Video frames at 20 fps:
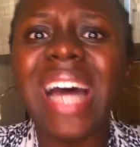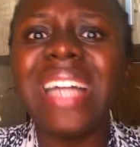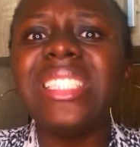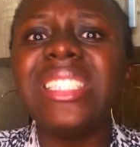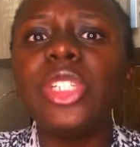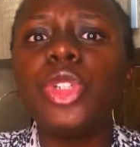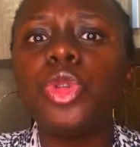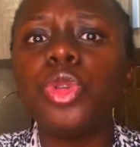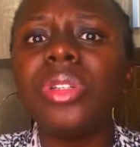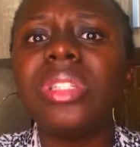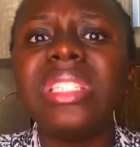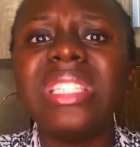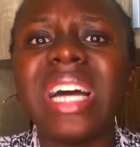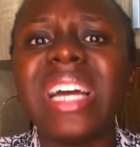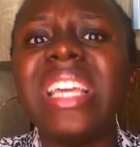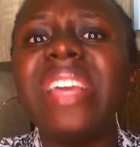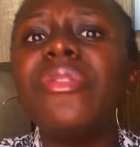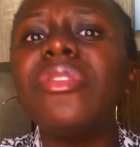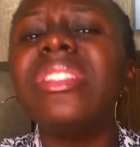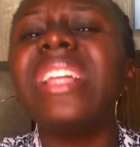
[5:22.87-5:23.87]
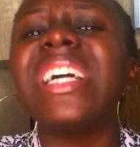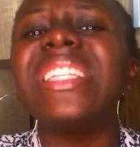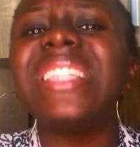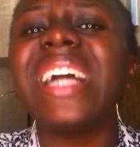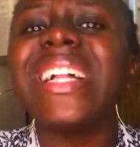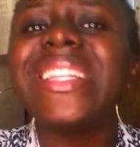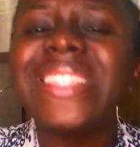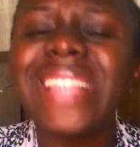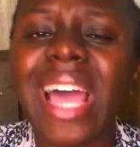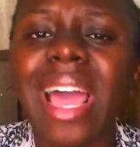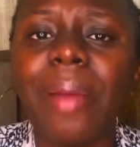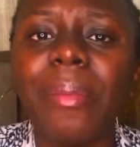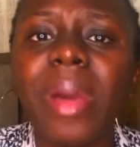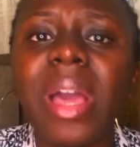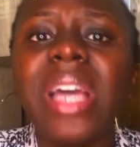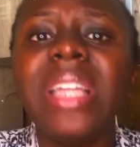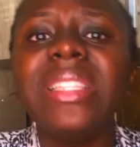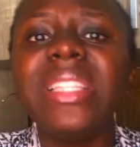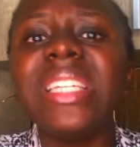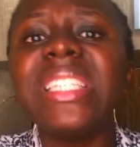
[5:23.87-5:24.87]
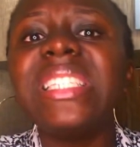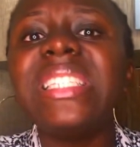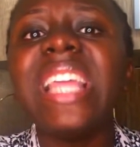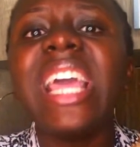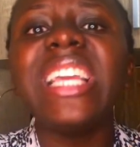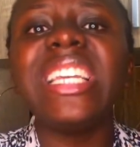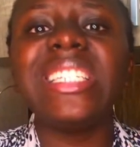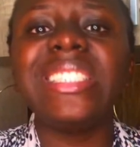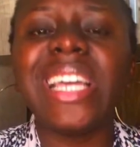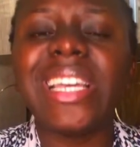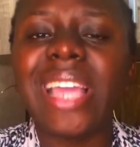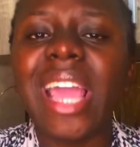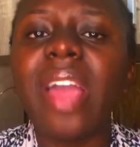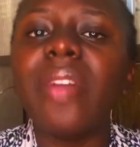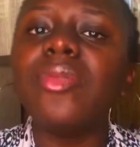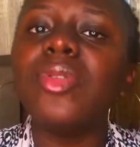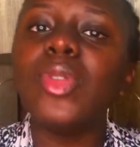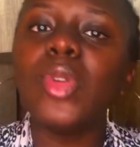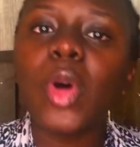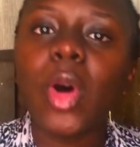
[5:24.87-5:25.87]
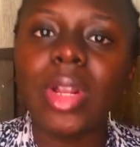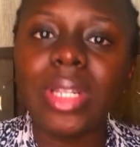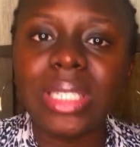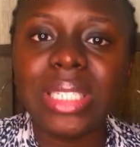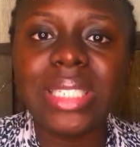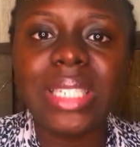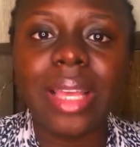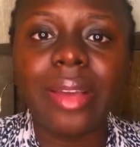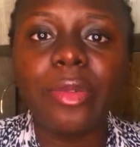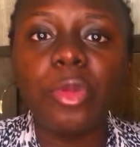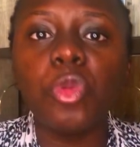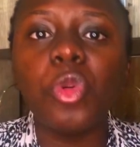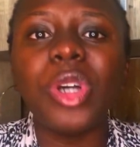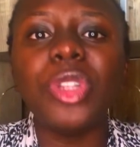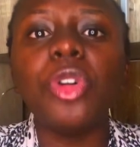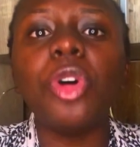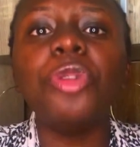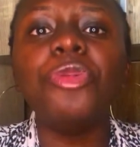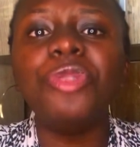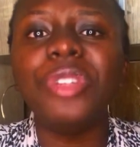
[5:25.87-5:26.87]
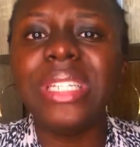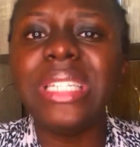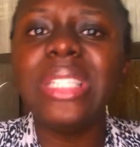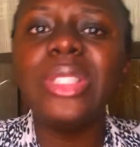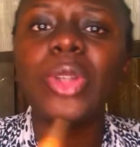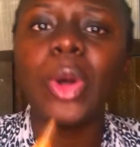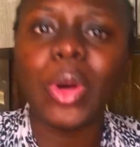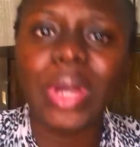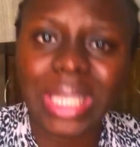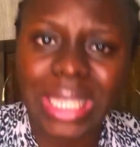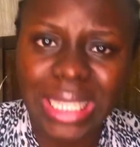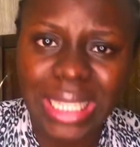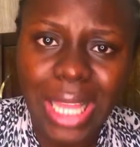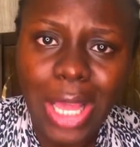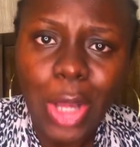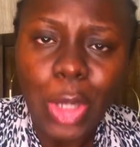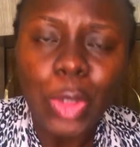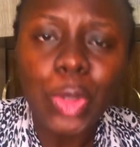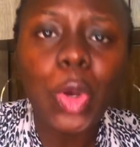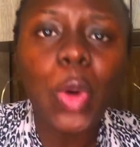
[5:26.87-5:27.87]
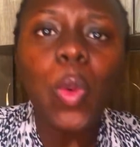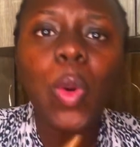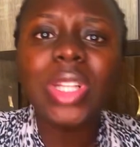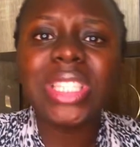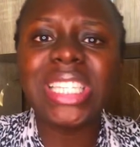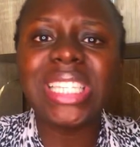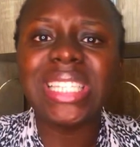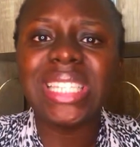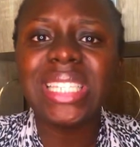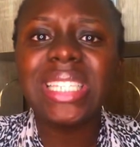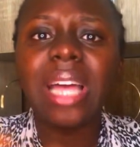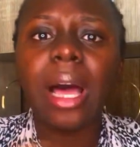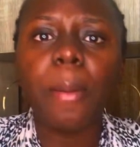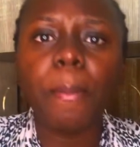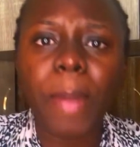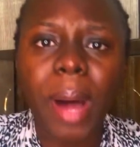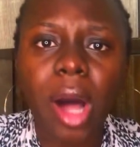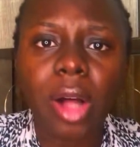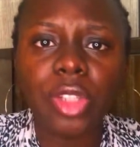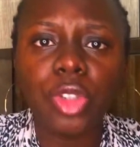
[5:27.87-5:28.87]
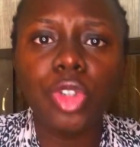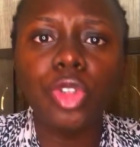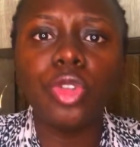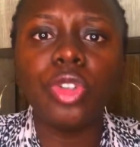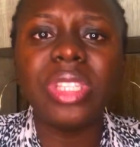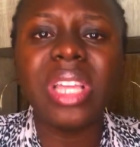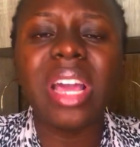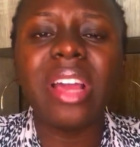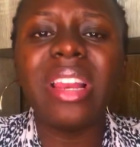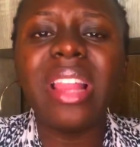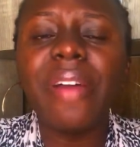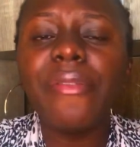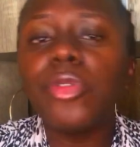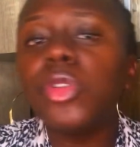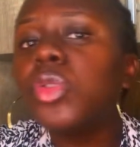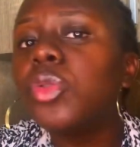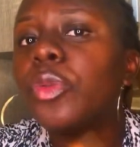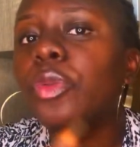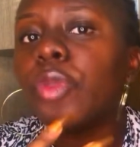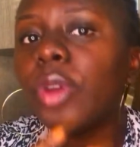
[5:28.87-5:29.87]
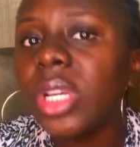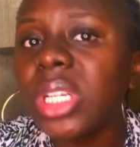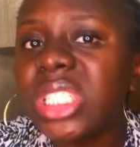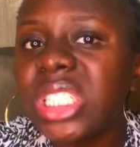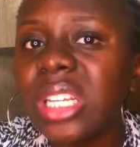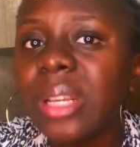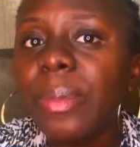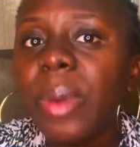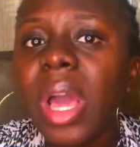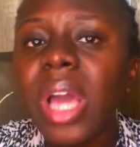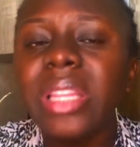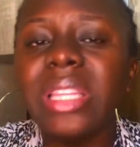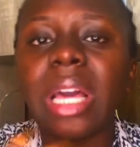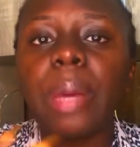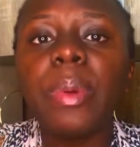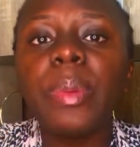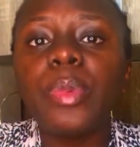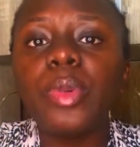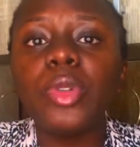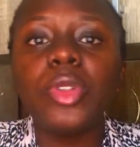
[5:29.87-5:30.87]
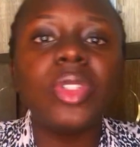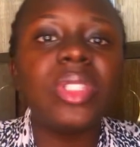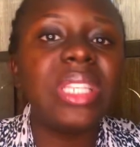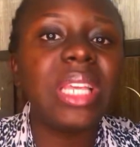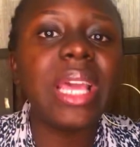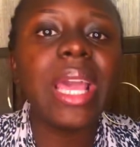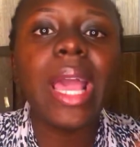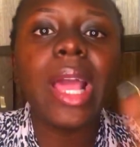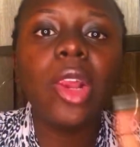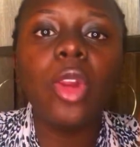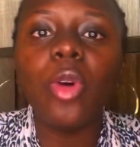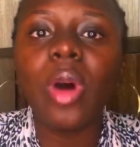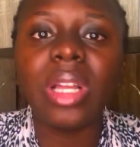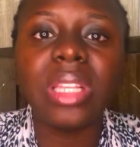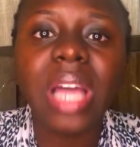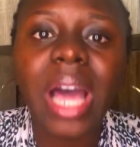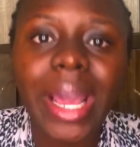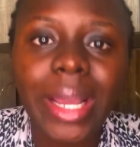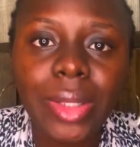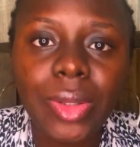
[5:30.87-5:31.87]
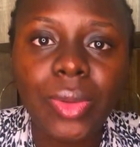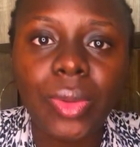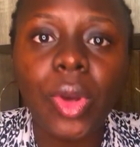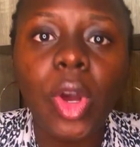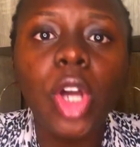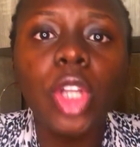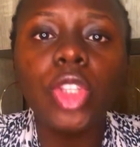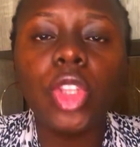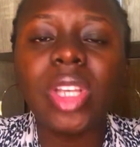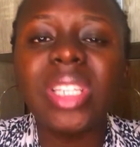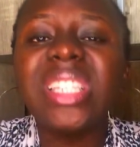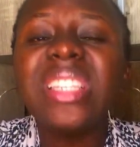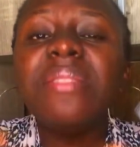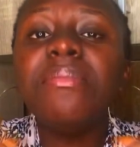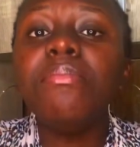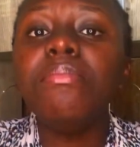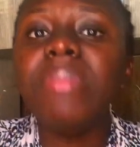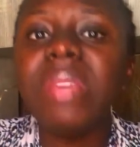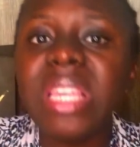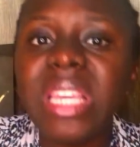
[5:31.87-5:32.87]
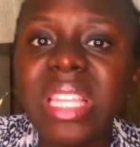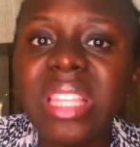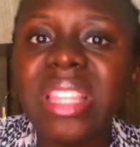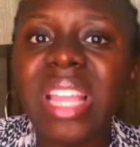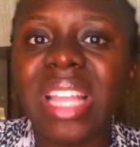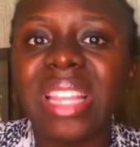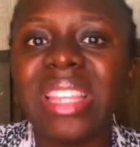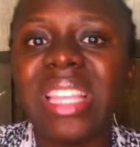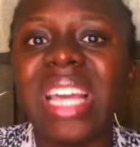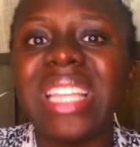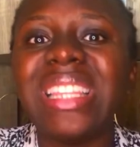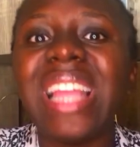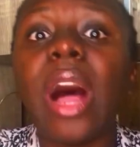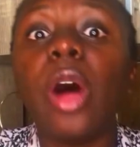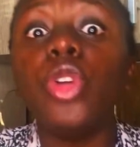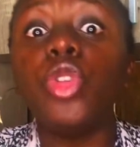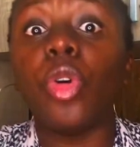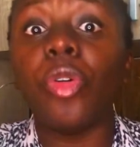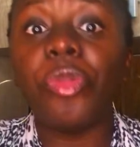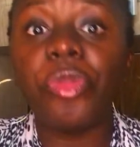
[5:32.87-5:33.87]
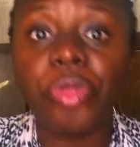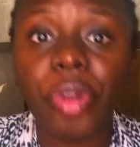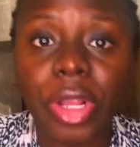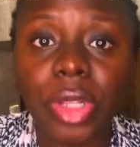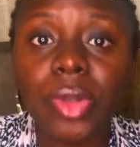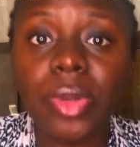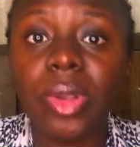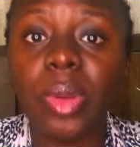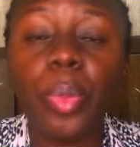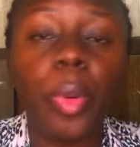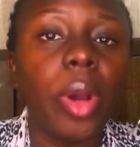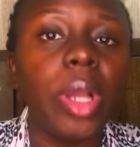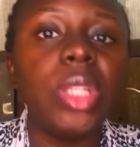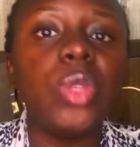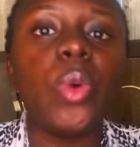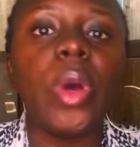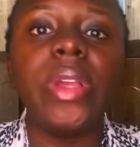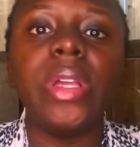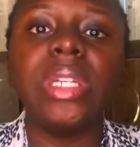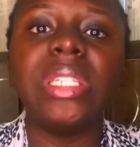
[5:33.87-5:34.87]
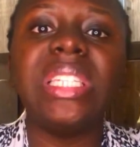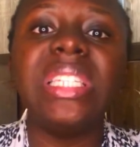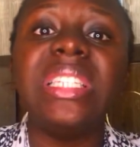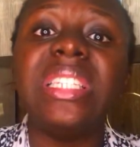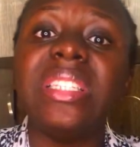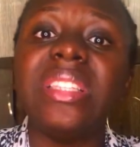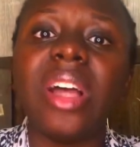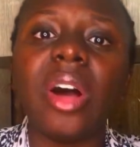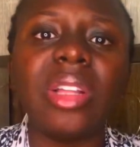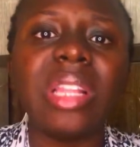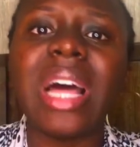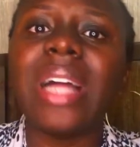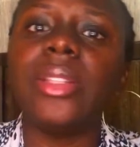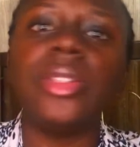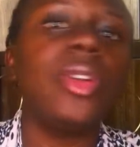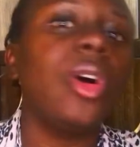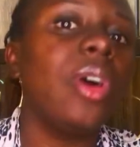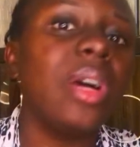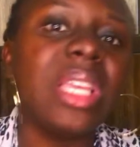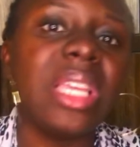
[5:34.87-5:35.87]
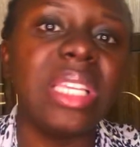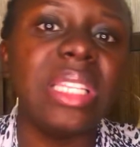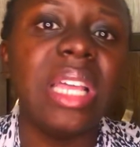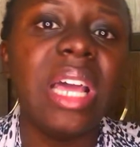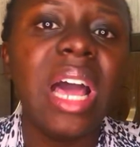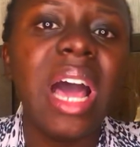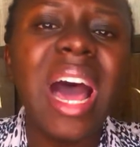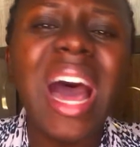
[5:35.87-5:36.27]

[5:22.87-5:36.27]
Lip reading: And the truth is that even at that time, this Nengi that you're even calling yourself, we're not really talking. So what is this about? You know, there are levels to friendship. There are people you say hello and hi to. Doesn't mean that they are now your friends to the point where you're sitting down and talking.